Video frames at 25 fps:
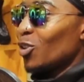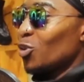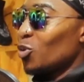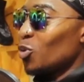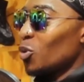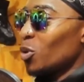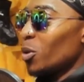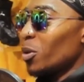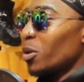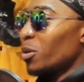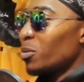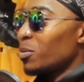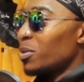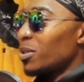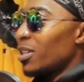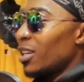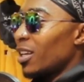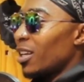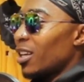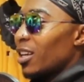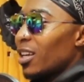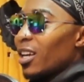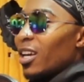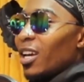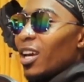You hear what I'm
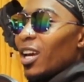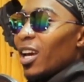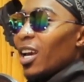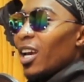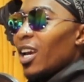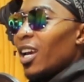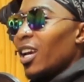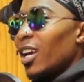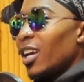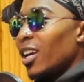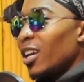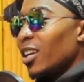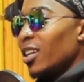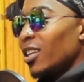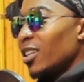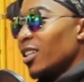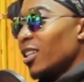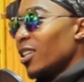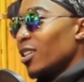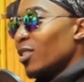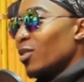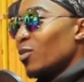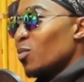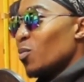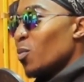saying?
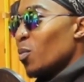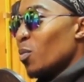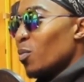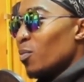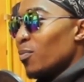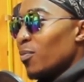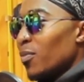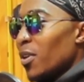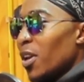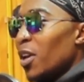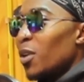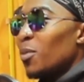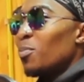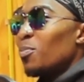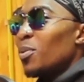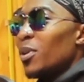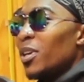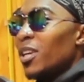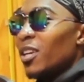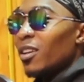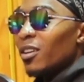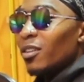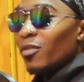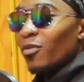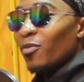It
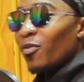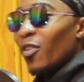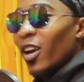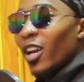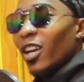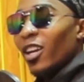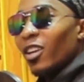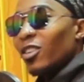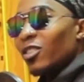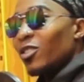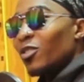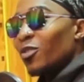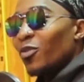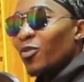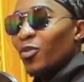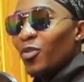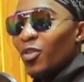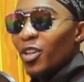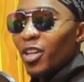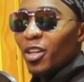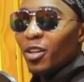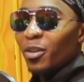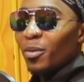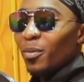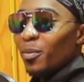being financial
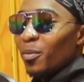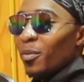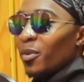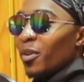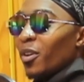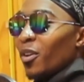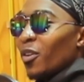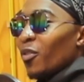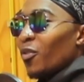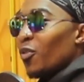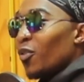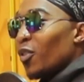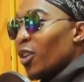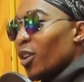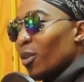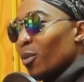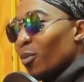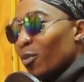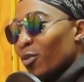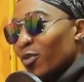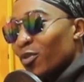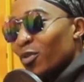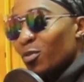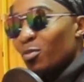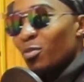freedom, freedom
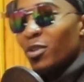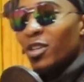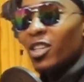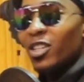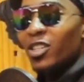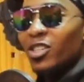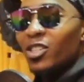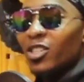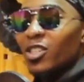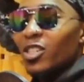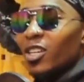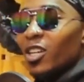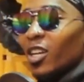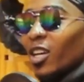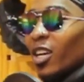of speech,